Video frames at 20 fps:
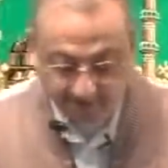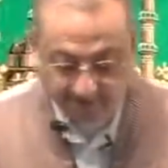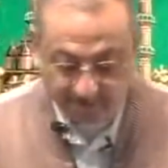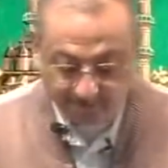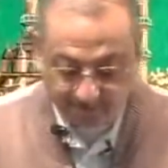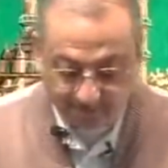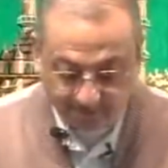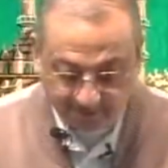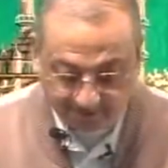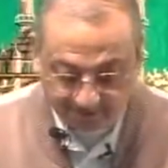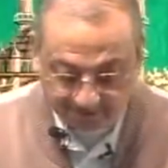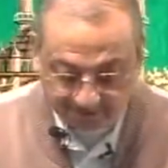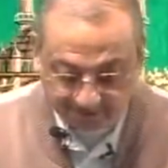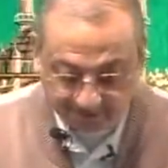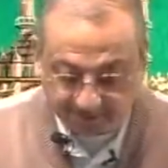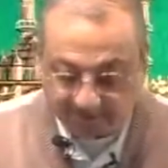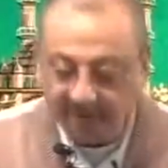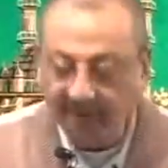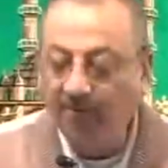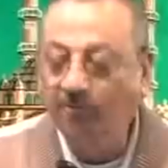What is
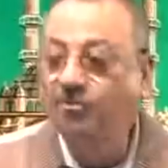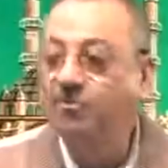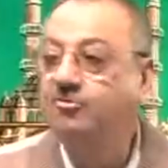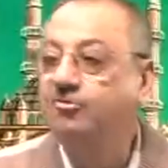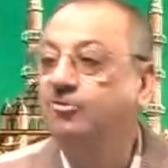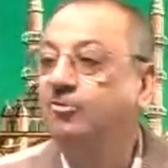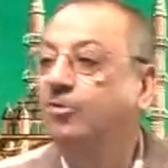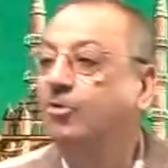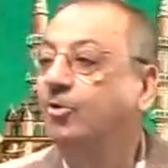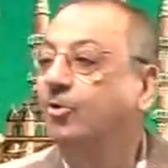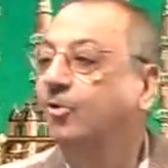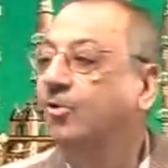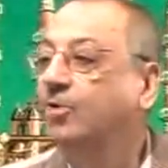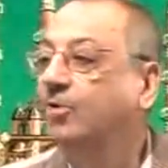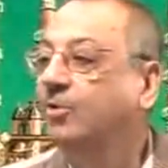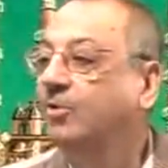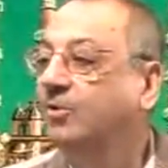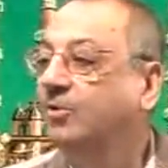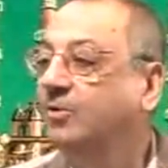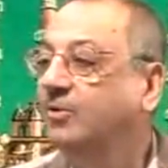Bada
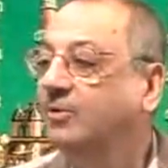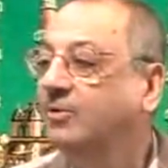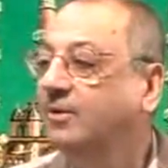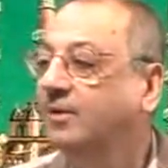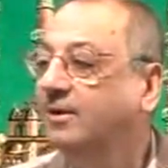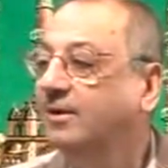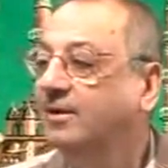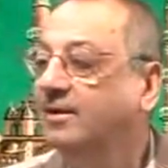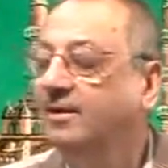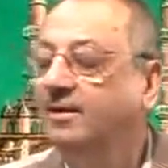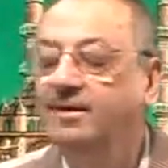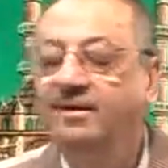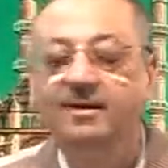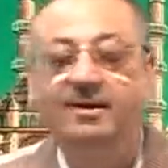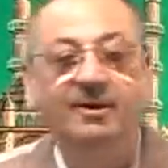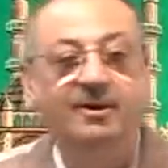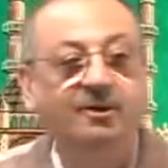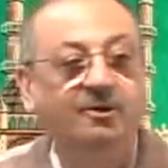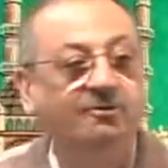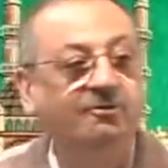uskuru?
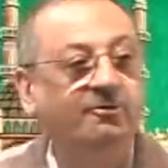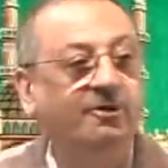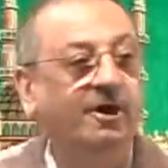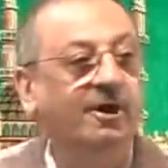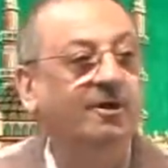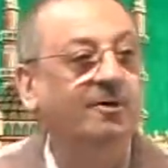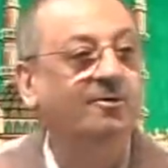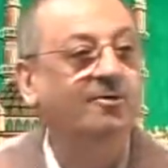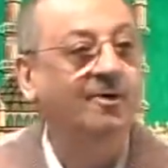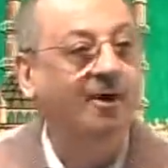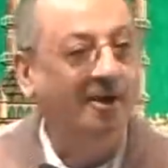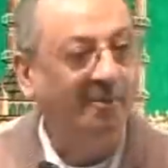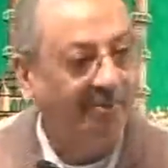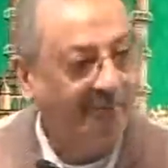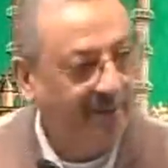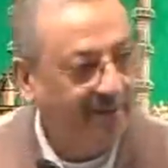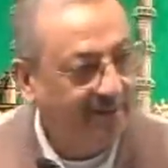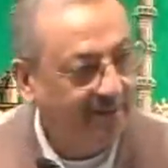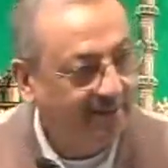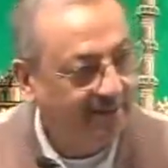Fellow.
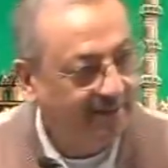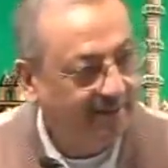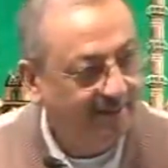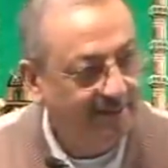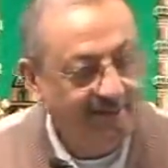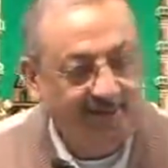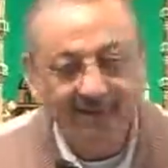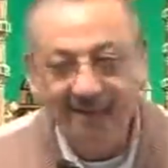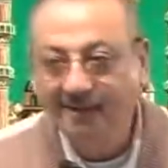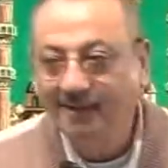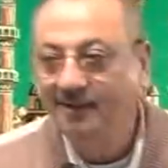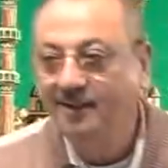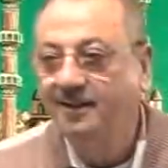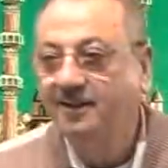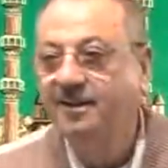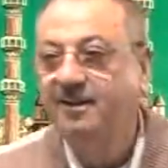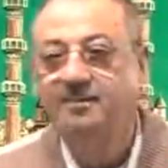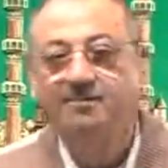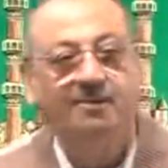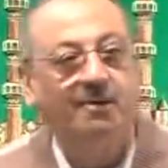Amarin
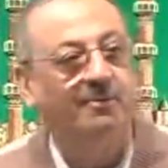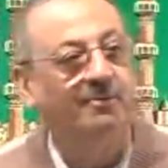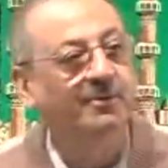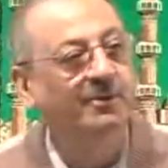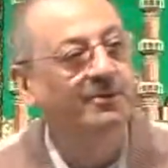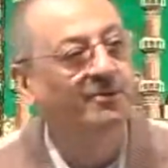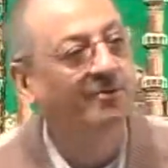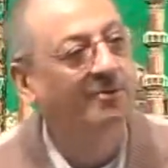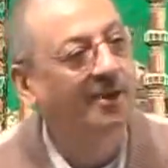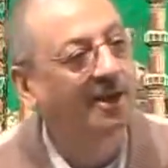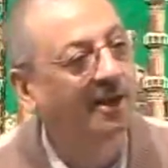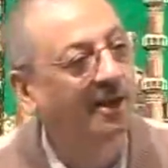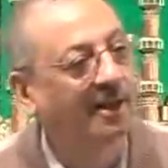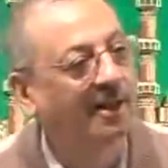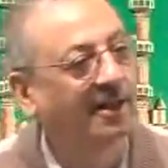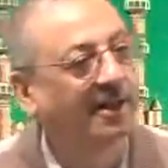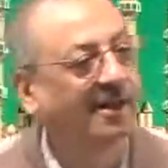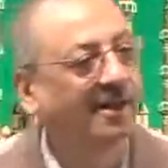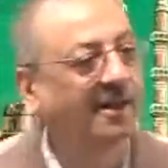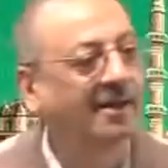Mabniun
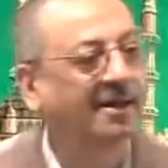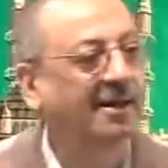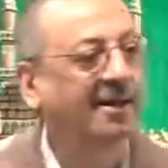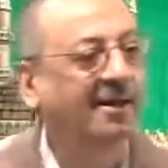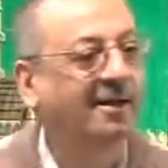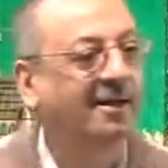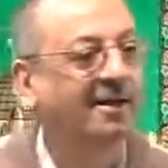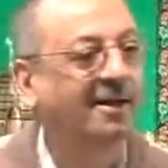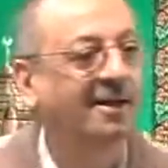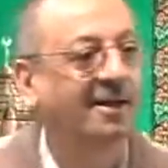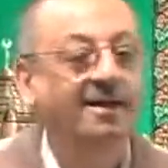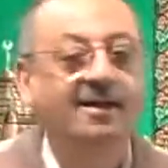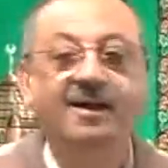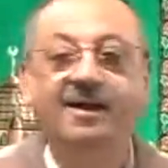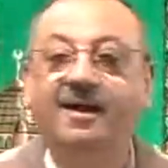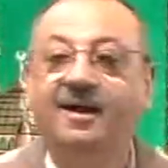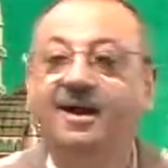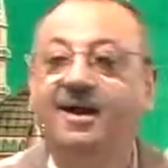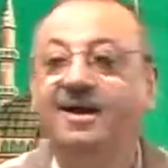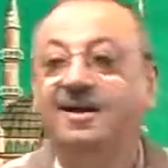Allah
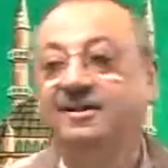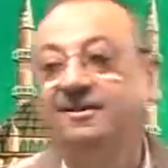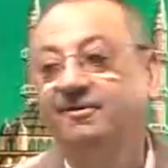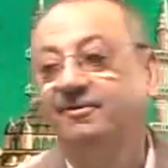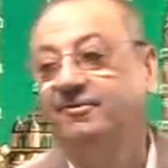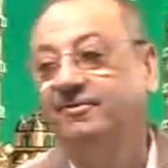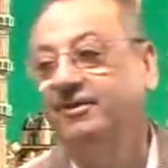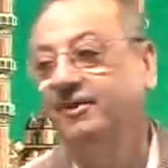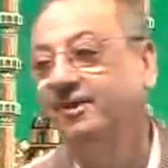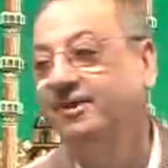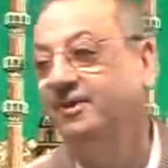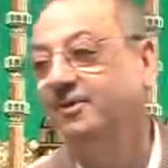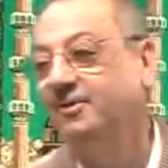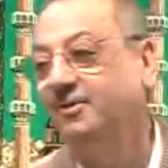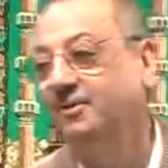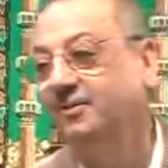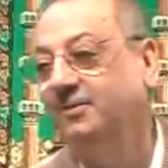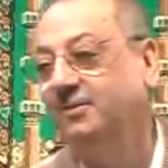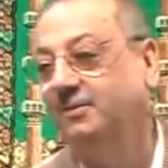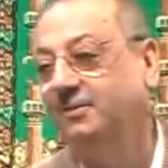
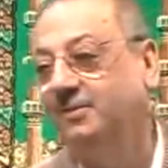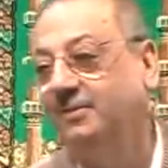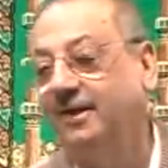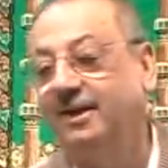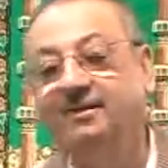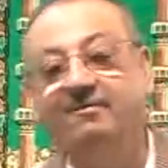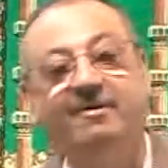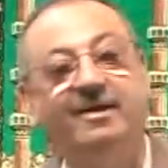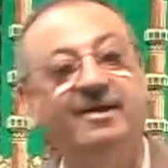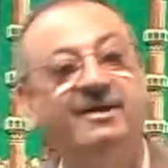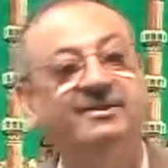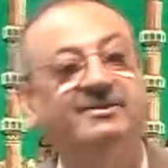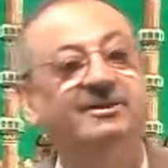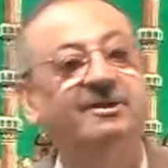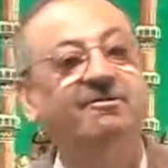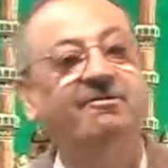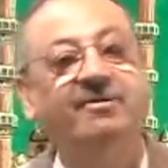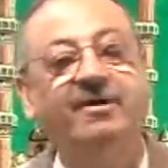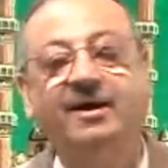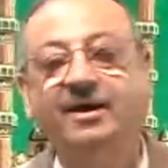Adfinu. And where is the
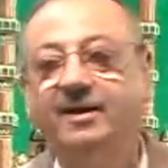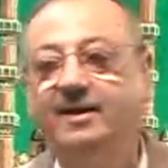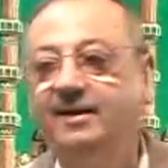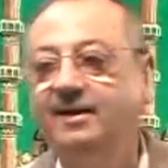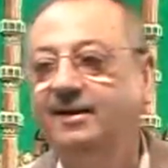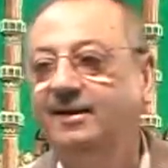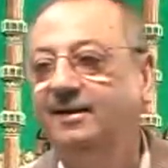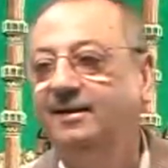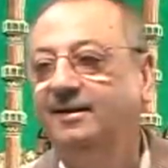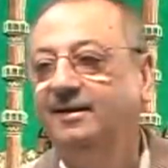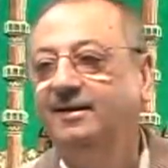file?